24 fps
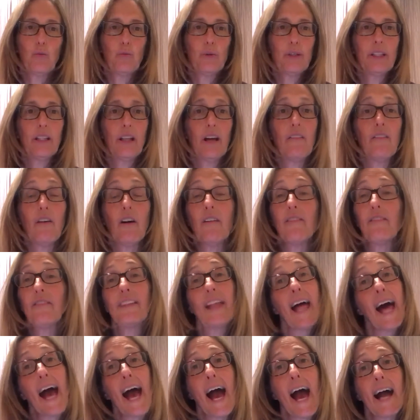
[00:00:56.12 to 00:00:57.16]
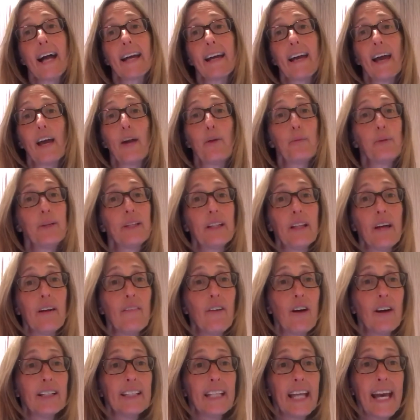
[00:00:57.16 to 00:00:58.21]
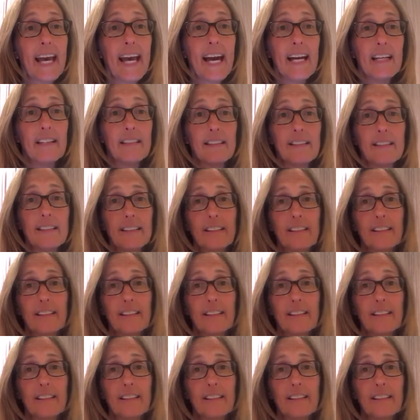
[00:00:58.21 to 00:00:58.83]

We love our flag and we love our land.